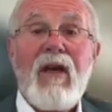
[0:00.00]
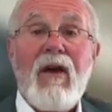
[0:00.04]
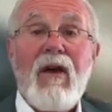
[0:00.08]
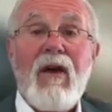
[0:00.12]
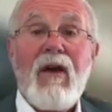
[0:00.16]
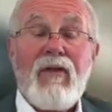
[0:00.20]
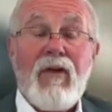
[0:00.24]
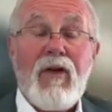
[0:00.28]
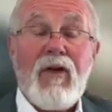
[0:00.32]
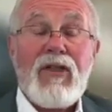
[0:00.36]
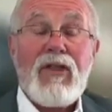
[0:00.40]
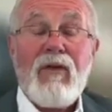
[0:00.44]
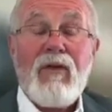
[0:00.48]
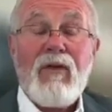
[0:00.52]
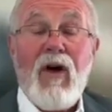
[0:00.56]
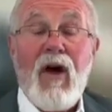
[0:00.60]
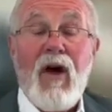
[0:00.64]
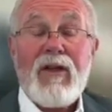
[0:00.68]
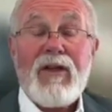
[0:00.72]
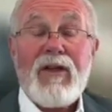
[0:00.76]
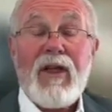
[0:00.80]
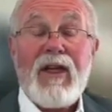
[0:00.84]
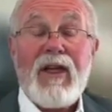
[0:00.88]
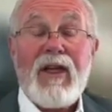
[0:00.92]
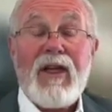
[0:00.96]
first of
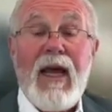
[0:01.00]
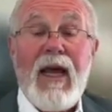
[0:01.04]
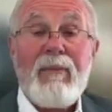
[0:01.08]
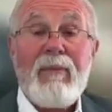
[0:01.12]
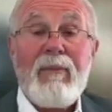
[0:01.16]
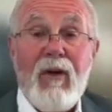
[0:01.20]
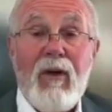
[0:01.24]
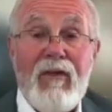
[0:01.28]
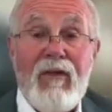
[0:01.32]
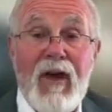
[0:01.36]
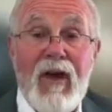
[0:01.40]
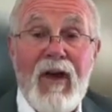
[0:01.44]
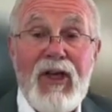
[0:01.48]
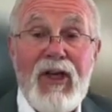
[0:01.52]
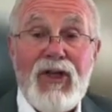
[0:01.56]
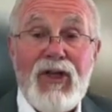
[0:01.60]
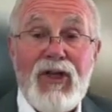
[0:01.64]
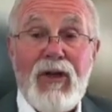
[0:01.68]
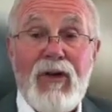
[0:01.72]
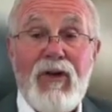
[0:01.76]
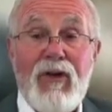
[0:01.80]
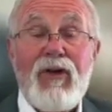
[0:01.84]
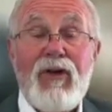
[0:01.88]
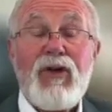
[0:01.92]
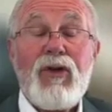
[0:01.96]
all, the
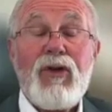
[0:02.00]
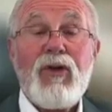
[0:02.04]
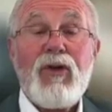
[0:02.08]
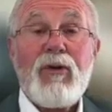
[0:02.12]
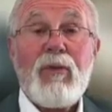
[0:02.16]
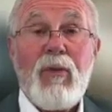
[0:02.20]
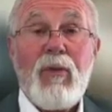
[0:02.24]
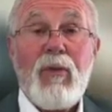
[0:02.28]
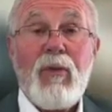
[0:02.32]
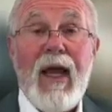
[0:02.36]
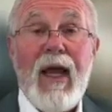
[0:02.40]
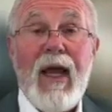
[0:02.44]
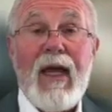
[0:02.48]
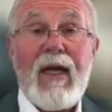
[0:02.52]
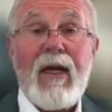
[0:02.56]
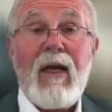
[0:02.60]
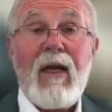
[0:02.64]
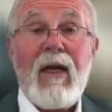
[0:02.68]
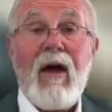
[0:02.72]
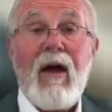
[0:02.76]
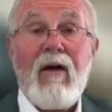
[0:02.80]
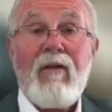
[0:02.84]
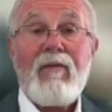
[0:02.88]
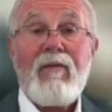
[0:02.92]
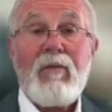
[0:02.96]
deprivation to the brain
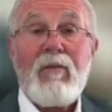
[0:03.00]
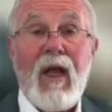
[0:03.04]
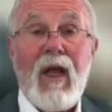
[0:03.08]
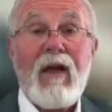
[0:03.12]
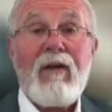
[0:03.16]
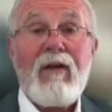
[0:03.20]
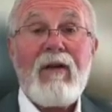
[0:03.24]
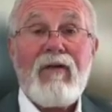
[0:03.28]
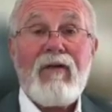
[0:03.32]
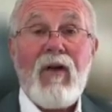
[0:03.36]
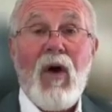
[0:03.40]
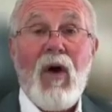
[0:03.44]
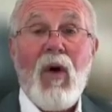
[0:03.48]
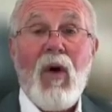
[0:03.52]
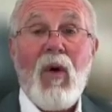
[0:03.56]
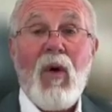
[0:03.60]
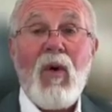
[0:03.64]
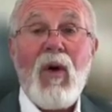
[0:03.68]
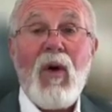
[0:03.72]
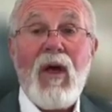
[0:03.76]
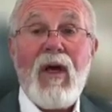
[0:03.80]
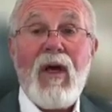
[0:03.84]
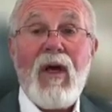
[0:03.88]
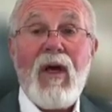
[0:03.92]
of blood flow,